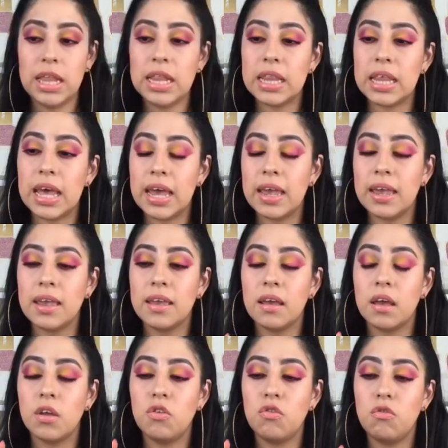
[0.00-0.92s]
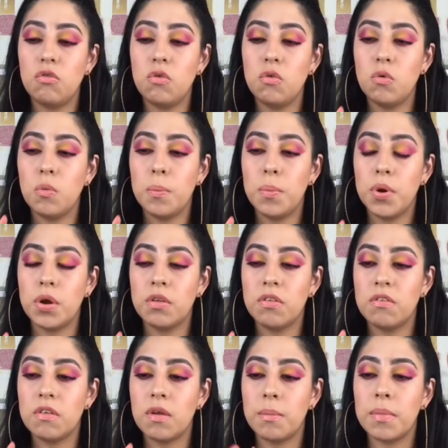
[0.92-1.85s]
like to
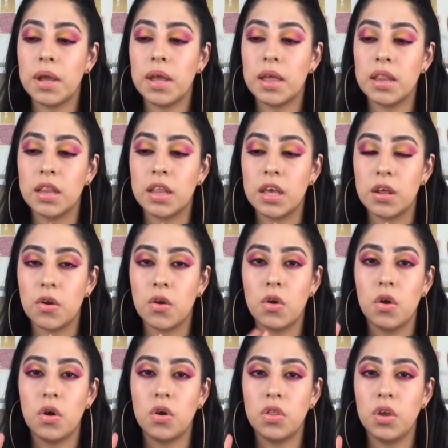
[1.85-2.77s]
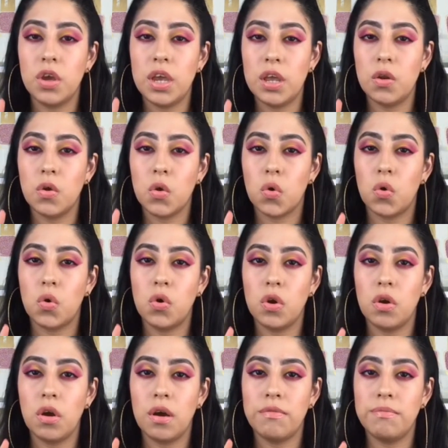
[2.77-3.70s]
put some glitter on the inner
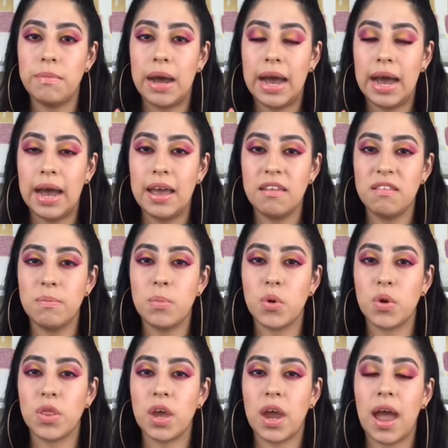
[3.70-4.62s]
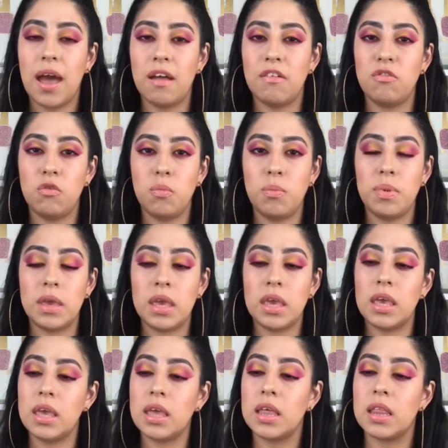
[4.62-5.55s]
corner of my eyes, but there has to
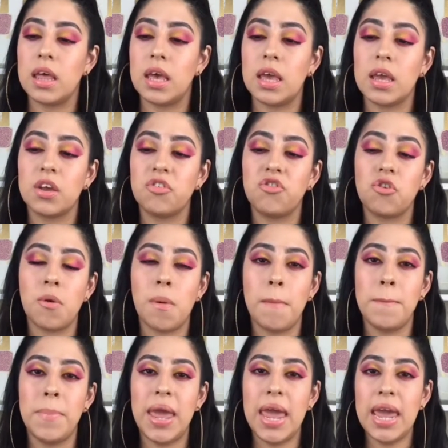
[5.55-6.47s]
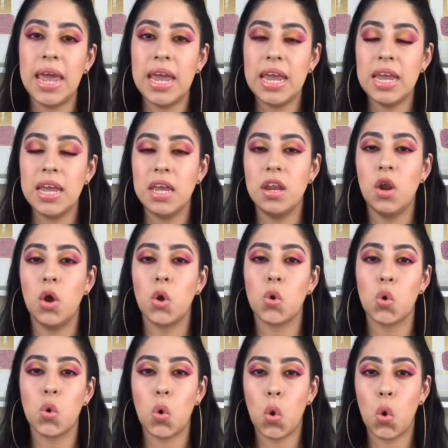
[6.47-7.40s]
be like
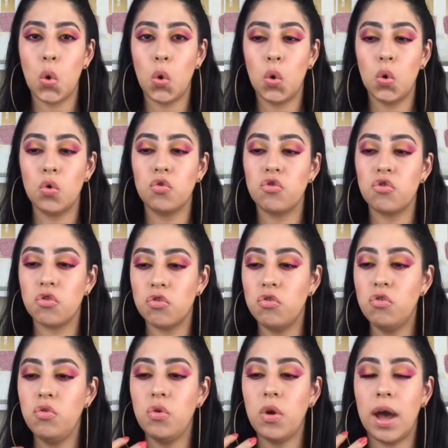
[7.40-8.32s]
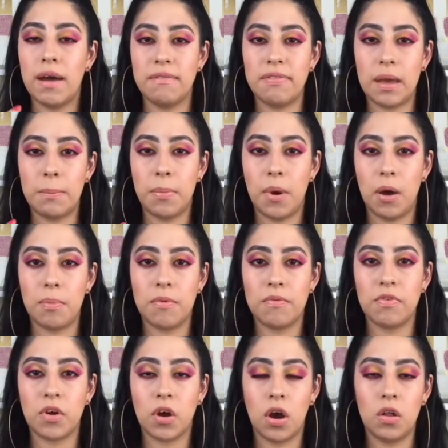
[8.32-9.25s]
champagne, gold, just to have that pop
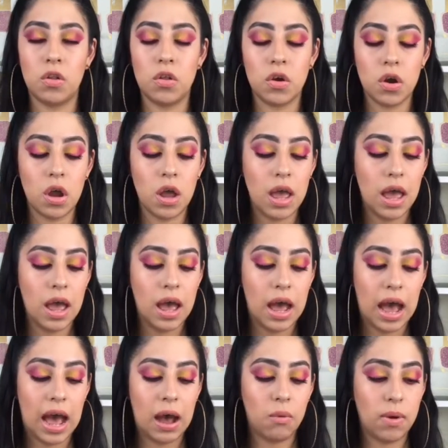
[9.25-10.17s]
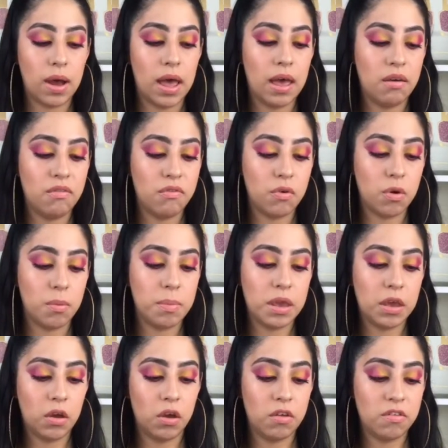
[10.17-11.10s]
of color. However,
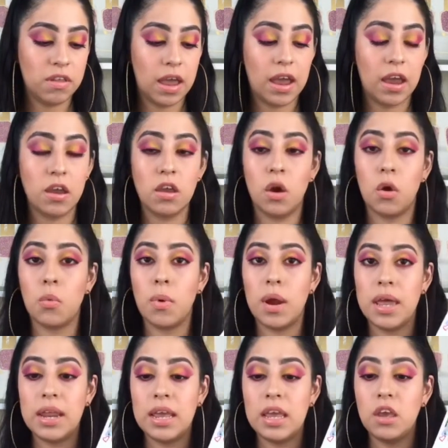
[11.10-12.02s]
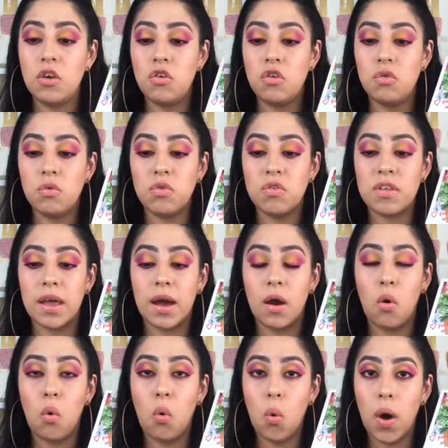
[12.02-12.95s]
because I already used San
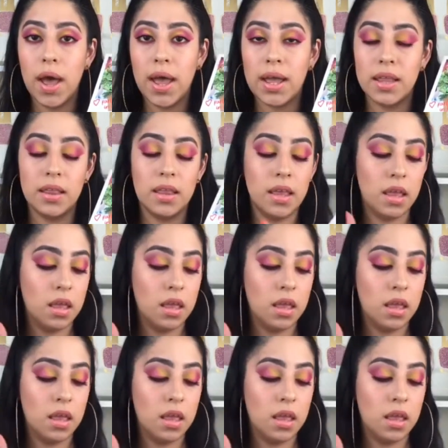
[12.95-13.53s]
Juan,